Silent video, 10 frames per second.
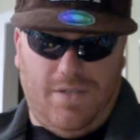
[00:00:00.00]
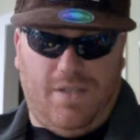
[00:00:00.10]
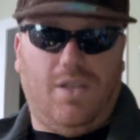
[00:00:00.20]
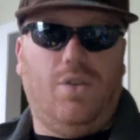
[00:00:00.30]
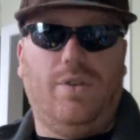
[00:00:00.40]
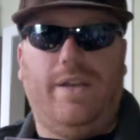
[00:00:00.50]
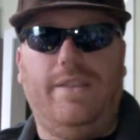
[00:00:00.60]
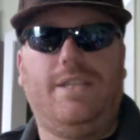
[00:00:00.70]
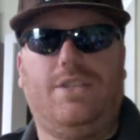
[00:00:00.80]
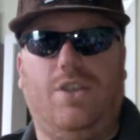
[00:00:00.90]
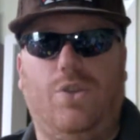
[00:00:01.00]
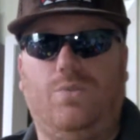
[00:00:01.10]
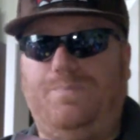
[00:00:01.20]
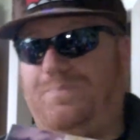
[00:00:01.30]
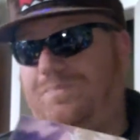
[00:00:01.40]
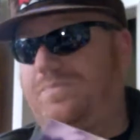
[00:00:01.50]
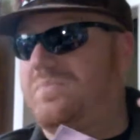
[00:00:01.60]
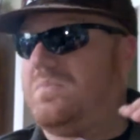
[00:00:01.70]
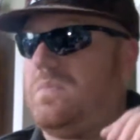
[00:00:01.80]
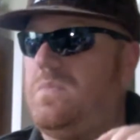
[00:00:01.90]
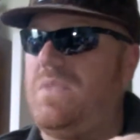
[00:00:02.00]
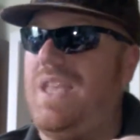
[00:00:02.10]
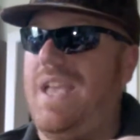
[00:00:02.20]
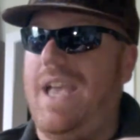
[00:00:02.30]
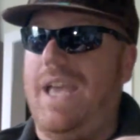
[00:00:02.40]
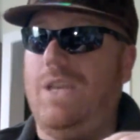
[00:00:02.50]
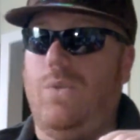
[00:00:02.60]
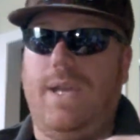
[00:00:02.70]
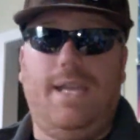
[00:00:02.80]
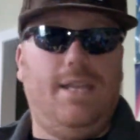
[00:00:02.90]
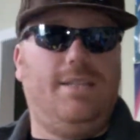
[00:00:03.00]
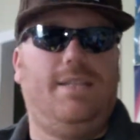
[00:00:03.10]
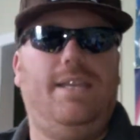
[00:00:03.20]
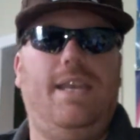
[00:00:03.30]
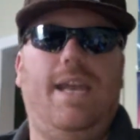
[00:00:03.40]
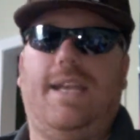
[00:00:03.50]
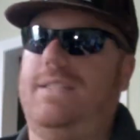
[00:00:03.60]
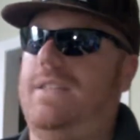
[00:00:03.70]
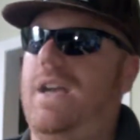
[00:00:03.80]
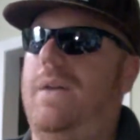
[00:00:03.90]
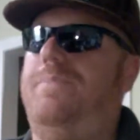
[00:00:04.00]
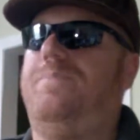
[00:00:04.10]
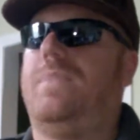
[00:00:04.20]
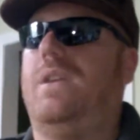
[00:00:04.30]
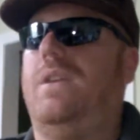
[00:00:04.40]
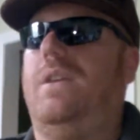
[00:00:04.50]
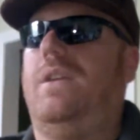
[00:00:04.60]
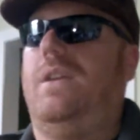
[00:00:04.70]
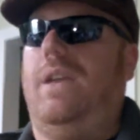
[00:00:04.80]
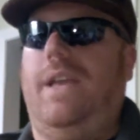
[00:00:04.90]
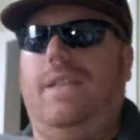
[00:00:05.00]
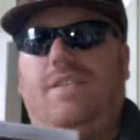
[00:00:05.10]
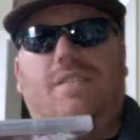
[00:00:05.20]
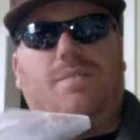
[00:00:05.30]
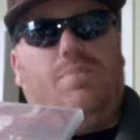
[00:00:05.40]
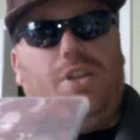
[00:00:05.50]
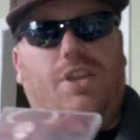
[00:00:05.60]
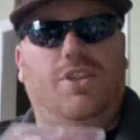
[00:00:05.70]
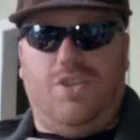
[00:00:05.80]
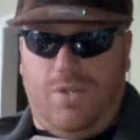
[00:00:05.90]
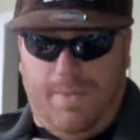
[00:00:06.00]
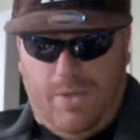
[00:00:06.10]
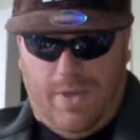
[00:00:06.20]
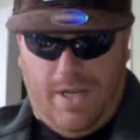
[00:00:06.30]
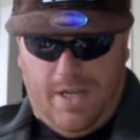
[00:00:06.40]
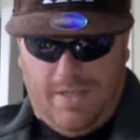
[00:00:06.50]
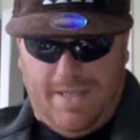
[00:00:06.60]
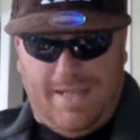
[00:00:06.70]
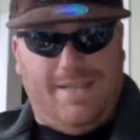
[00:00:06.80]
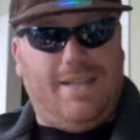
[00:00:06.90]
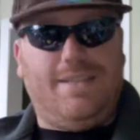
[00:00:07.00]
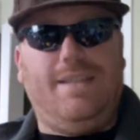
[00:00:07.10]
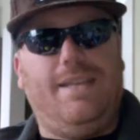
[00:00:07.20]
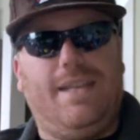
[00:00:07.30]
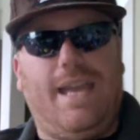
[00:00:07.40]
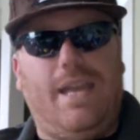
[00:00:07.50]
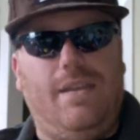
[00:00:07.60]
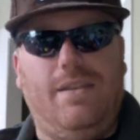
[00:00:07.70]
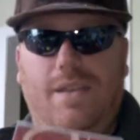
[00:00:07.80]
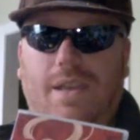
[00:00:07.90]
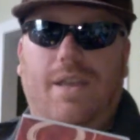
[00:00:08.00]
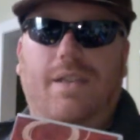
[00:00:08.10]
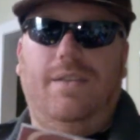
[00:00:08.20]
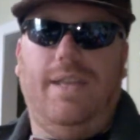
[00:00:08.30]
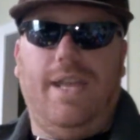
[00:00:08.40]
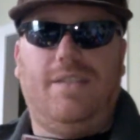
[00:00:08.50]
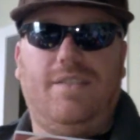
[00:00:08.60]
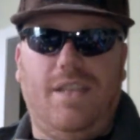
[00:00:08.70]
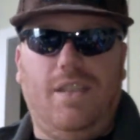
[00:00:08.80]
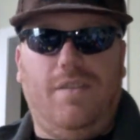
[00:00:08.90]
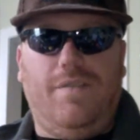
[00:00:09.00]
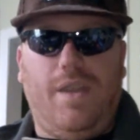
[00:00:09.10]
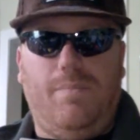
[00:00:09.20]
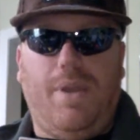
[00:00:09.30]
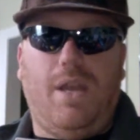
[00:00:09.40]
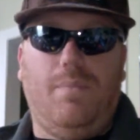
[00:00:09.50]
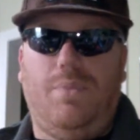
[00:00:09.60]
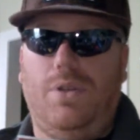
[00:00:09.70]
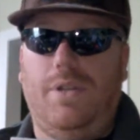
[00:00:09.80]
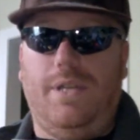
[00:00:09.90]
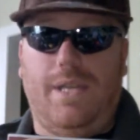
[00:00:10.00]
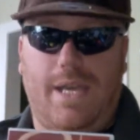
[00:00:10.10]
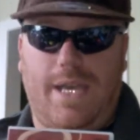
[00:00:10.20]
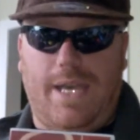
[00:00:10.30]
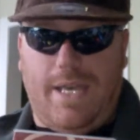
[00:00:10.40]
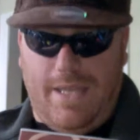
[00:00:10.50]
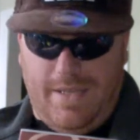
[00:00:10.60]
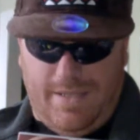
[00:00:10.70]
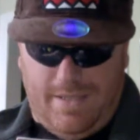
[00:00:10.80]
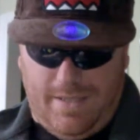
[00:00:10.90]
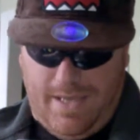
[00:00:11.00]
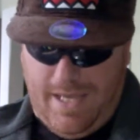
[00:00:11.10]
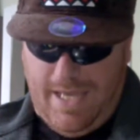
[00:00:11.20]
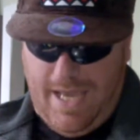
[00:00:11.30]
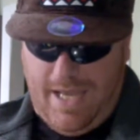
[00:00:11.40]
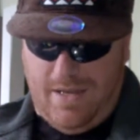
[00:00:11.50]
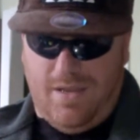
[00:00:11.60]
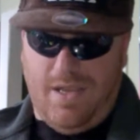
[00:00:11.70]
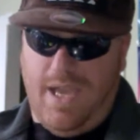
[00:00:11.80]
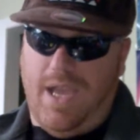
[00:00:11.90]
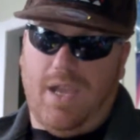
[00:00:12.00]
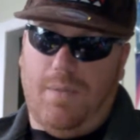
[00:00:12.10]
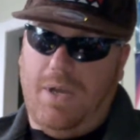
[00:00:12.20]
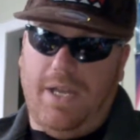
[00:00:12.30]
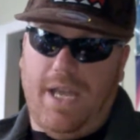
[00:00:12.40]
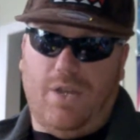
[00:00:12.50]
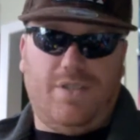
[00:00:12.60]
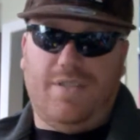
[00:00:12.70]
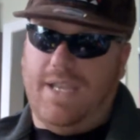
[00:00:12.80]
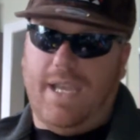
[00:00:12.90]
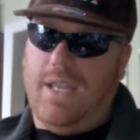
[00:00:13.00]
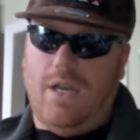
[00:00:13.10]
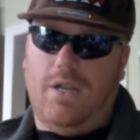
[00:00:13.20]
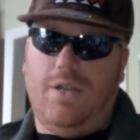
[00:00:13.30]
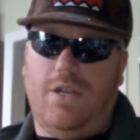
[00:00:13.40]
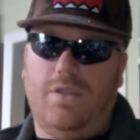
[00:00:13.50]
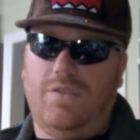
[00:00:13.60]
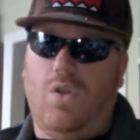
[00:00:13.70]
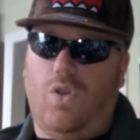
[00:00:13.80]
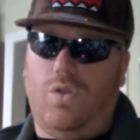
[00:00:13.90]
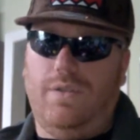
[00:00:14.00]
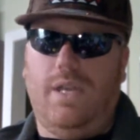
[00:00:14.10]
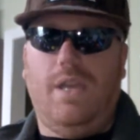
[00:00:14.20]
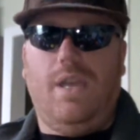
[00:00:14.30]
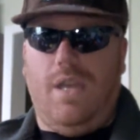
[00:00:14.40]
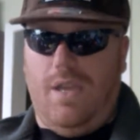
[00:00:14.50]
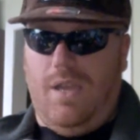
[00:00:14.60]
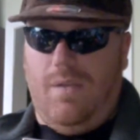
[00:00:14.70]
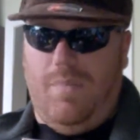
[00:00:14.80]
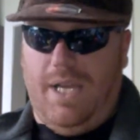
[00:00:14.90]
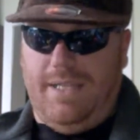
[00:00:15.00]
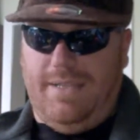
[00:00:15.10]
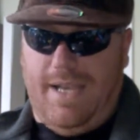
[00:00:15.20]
alone on this show. Anyways, next up, and this is a pretty good show to be quite honest, and Dusty again, Dance in the Vampire Bund. This again, hey, come on now, she's like 800 years old. But,